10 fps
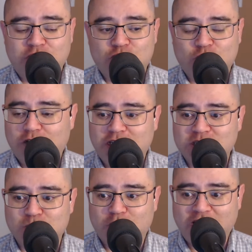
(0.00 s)
control
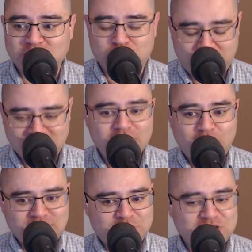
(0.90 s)
in his Marantz. But
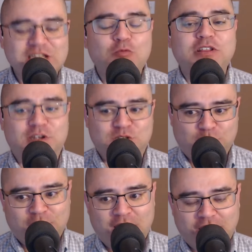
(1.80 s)
to stick with
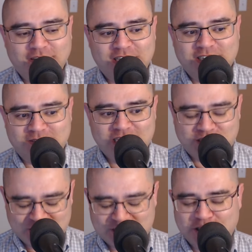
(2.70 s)
us, Rohan, it,
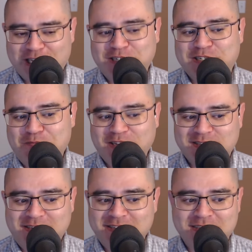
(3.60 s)
it's still
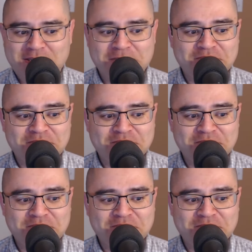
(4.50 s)
HDMI CEC.